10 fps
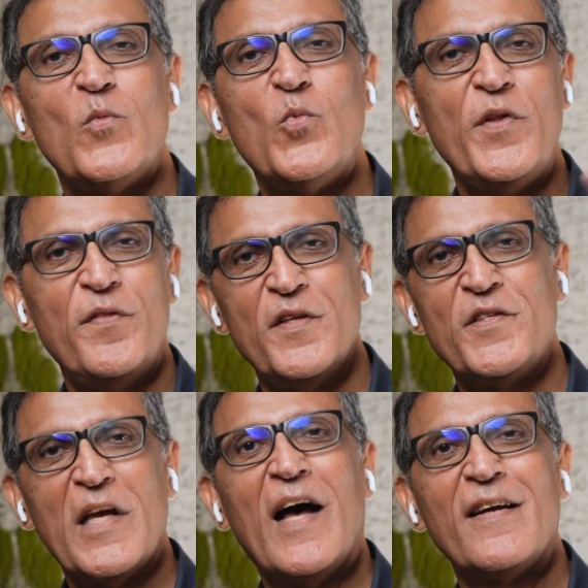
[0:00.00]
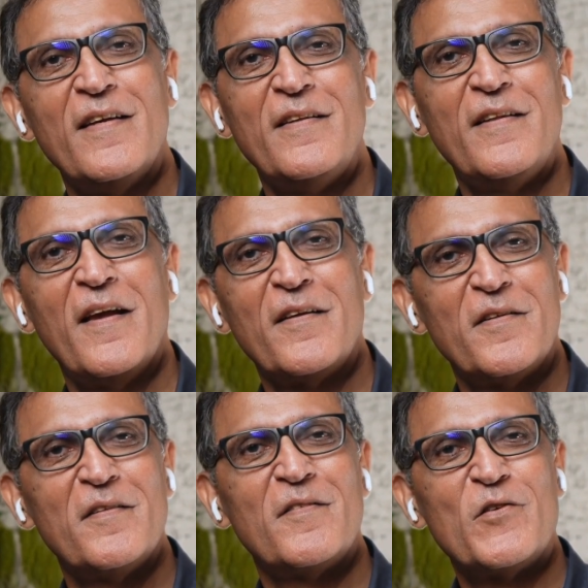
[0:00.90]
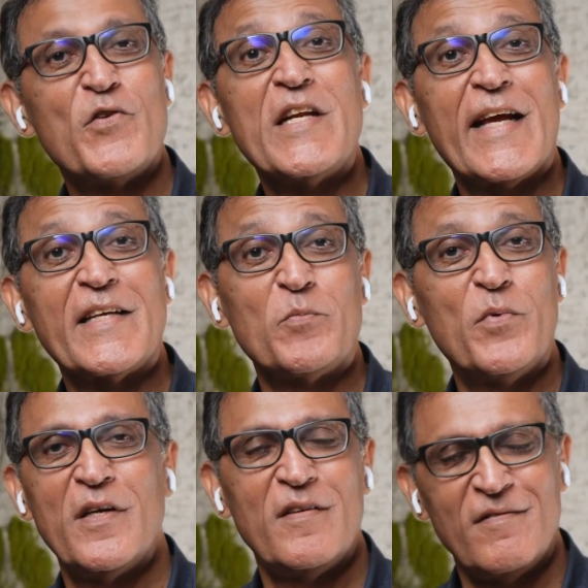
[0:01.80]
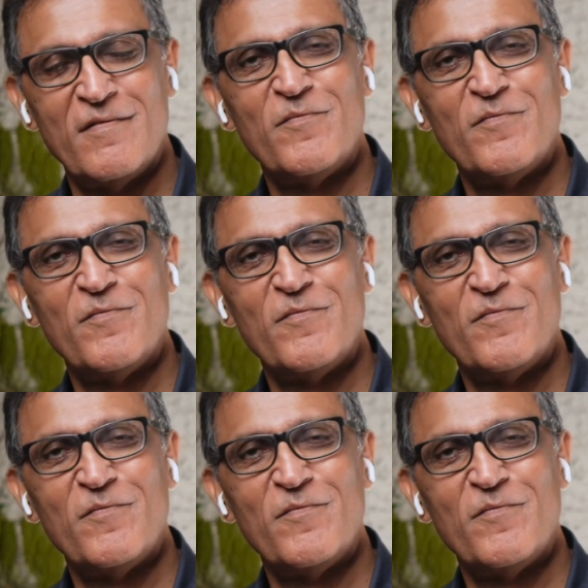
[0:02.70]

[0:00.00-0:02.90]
with this architect, green expert